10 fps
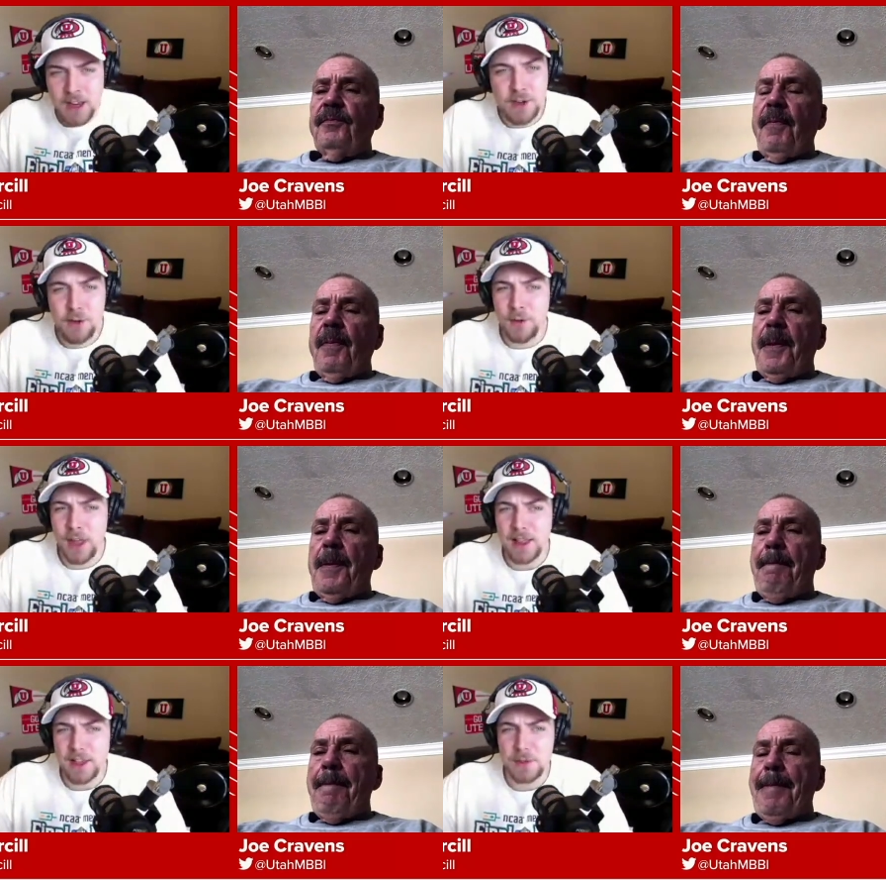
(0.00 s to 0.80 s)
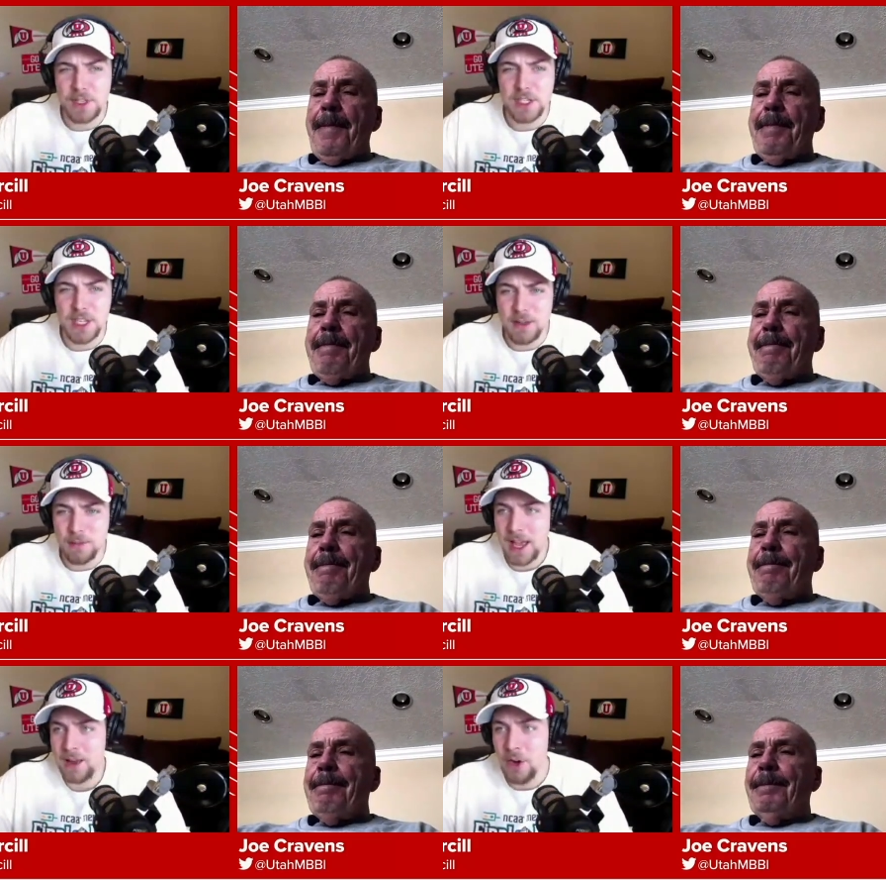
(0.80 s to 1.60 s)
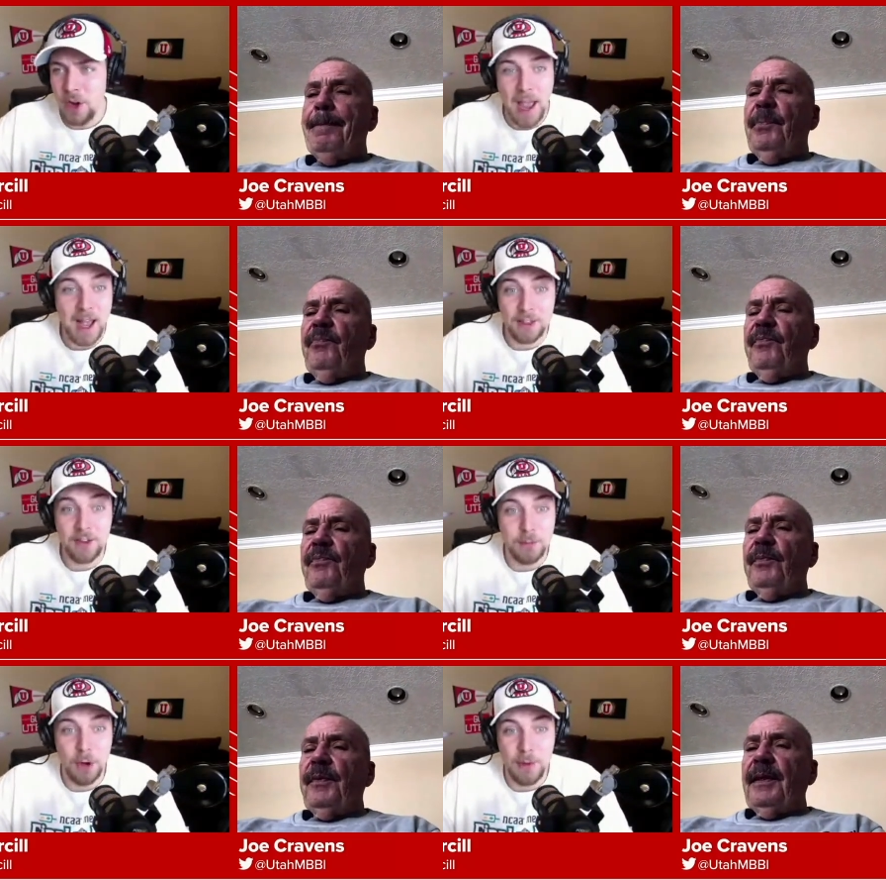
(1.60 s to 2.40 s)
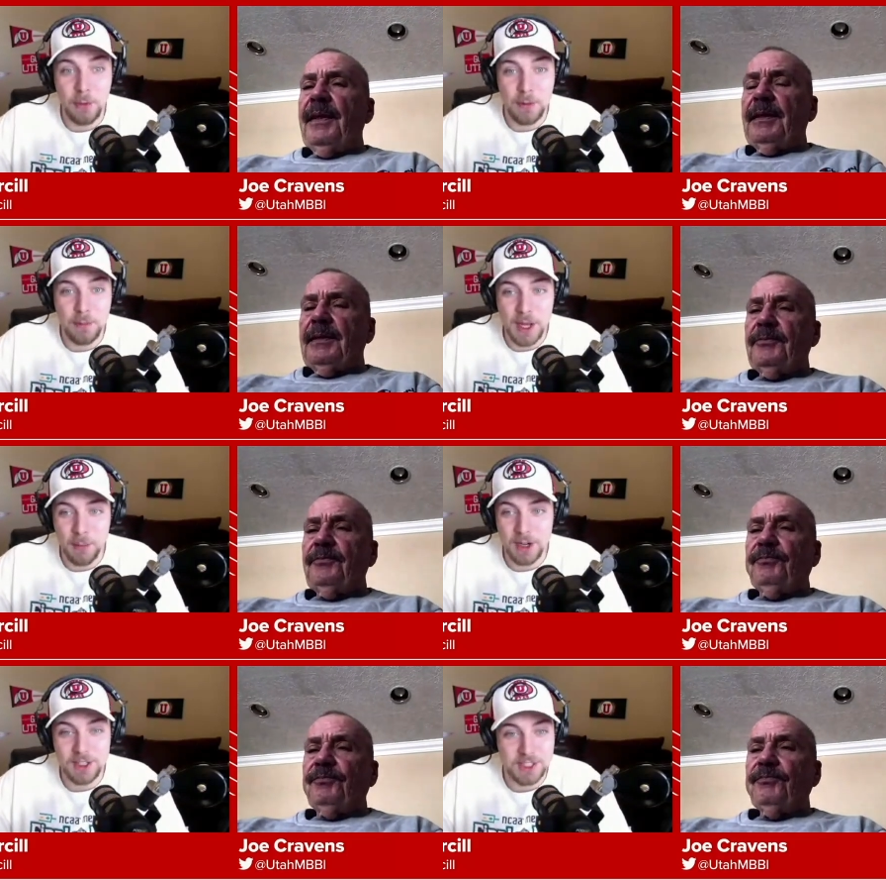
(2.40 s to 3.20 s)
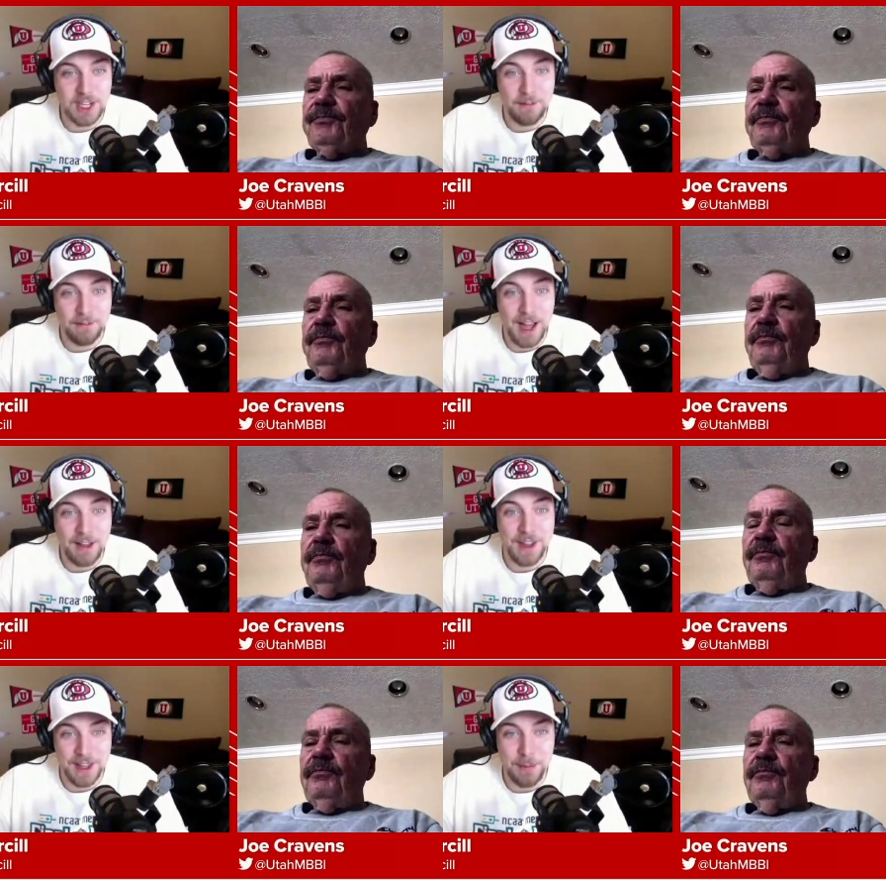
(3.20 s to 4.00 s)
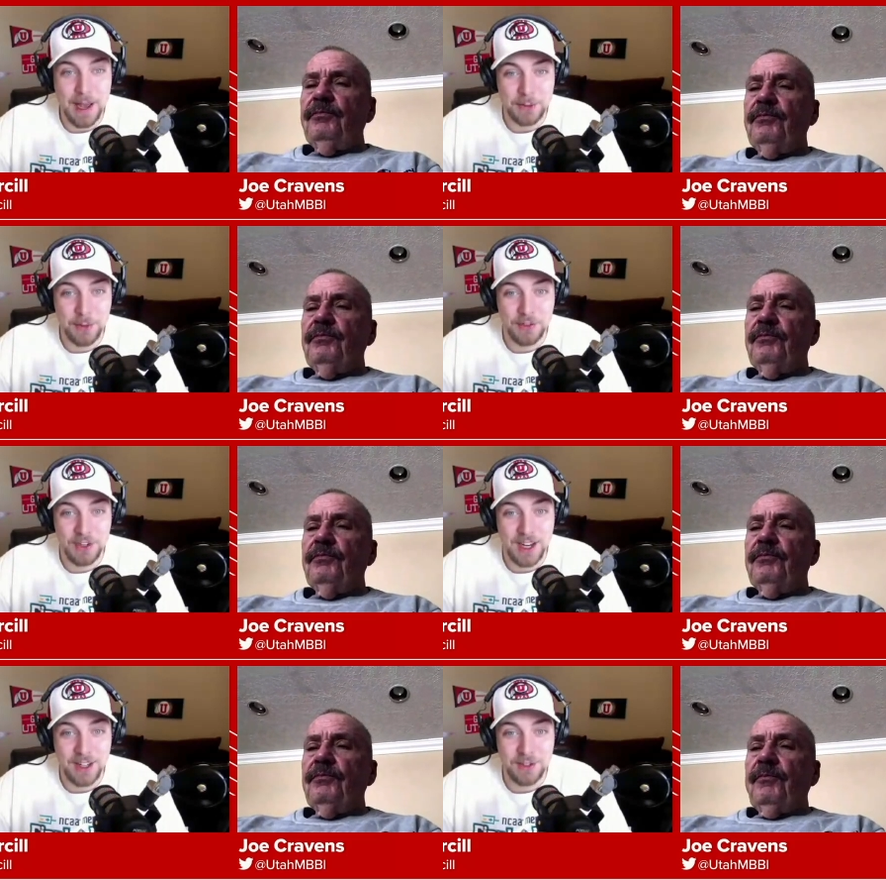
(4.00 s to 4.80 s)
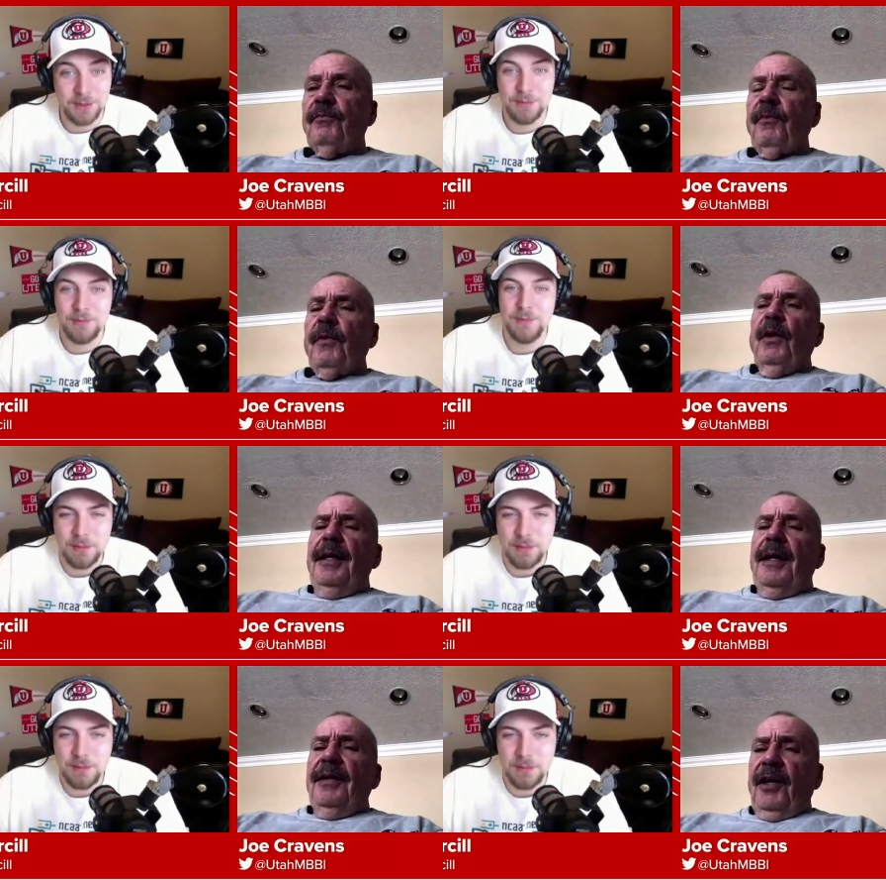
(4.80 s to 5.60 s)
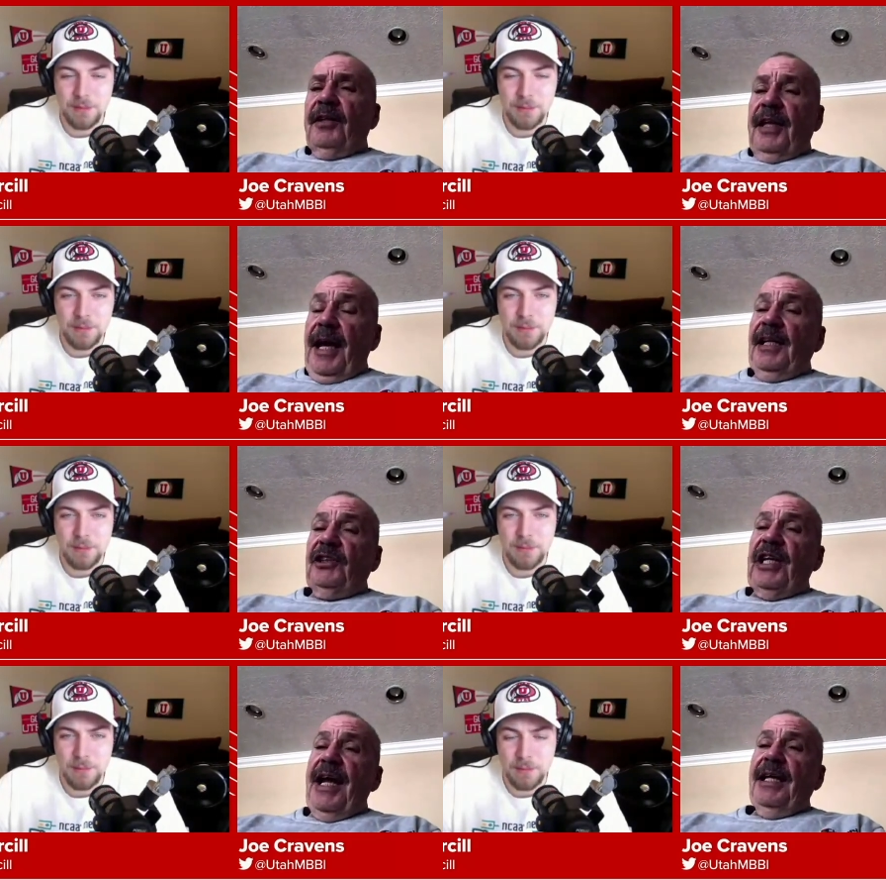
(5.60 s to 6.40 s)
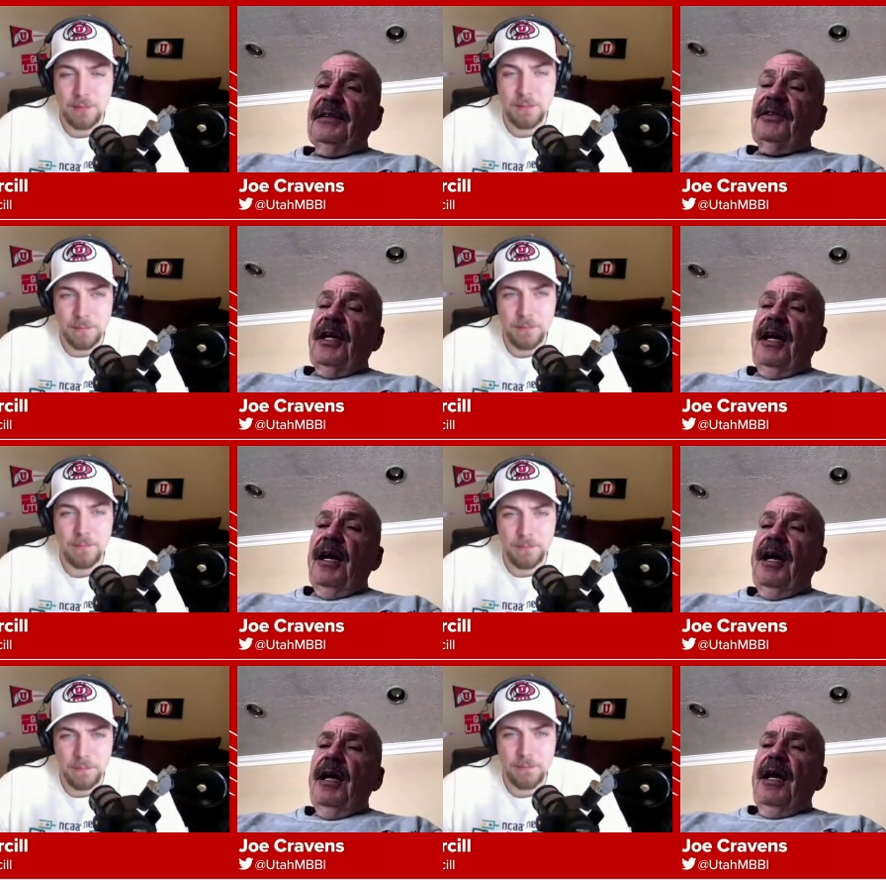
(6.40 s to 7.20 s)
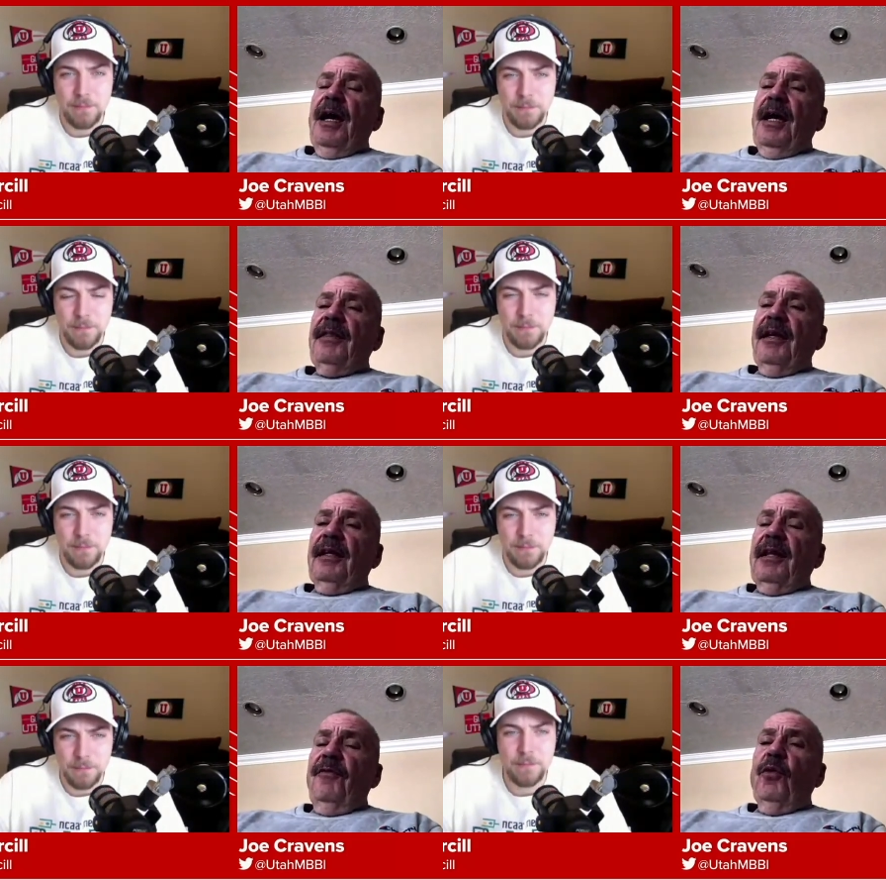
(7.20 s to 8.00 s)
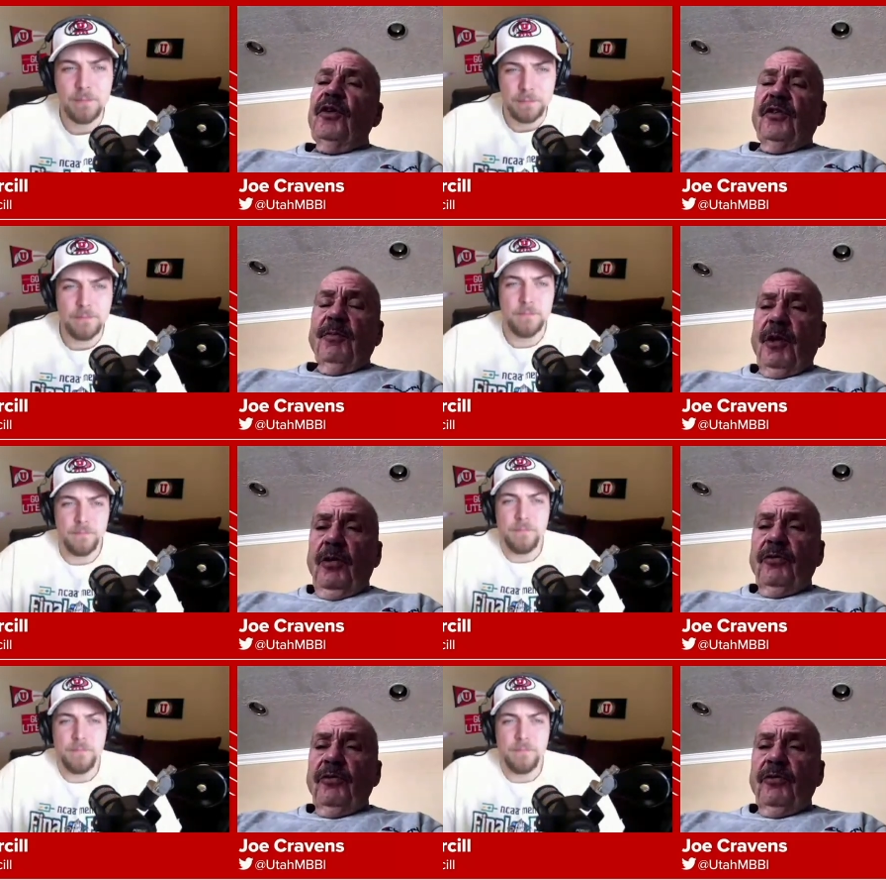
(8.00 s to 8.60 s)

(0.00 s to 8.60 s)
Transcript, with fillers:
Speaker 1: Did you feel like this was a team that at this moment would be amongst the top five in the Pac-12 standings? Well,
Speaker 2: I thought they had a chance. I